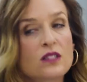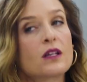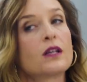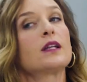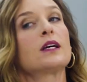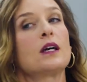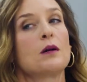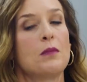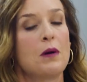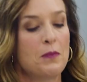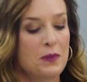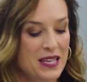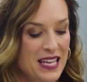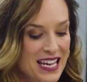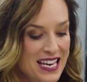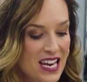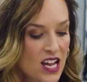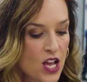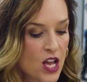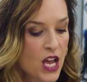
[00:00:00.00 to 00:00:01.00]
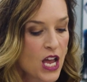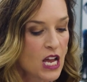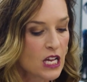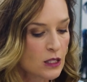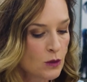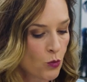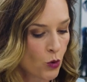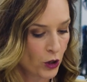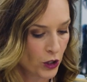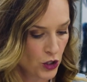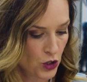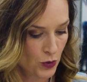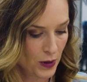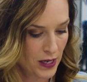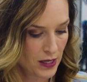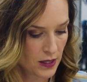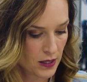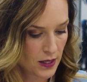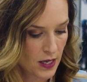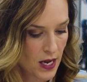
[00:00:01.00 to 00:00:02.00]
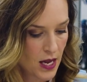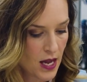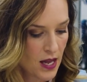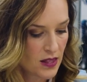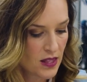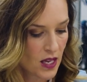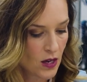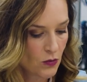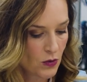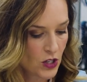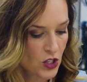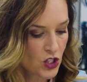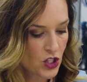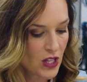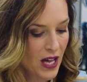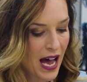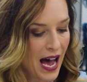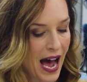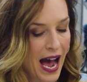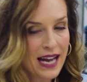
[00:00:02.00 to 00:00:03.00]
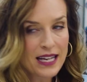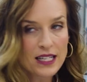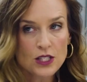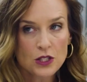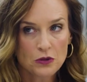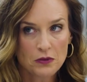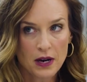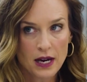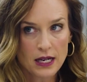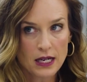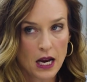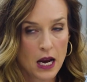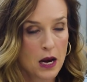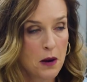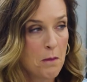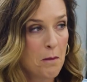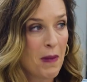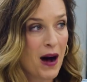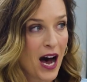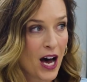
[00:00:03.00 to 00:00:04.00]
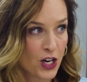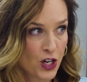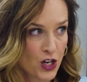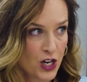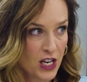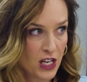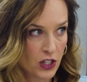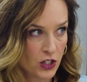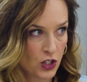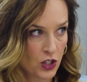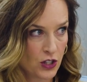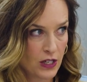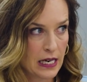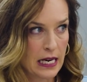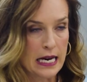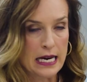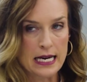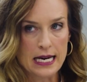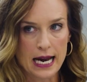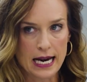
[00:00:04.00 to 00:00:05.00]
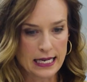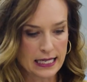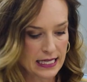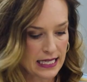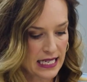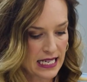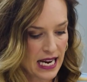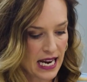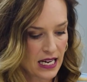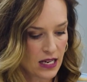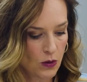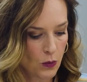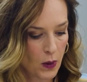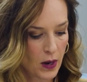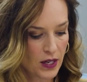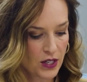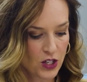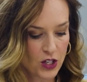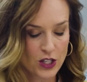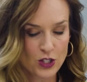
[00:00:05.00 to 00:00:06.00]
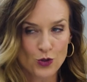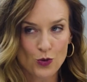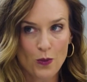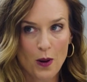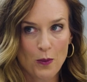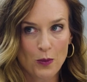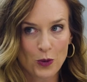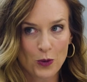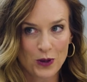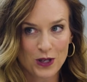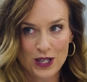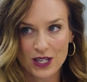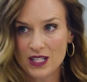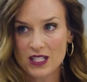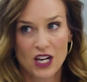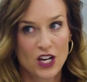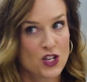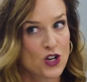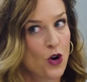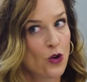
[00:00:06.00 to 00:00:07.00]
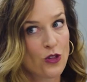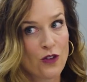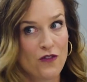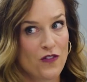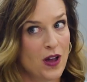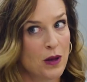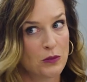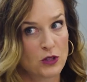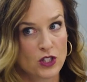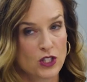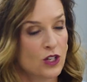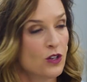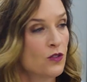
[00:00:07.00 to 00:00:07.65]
going to come up again is mortgage rates. They reached the highest rate in modern history in 1981. Do you guys remember what it is? I know the families and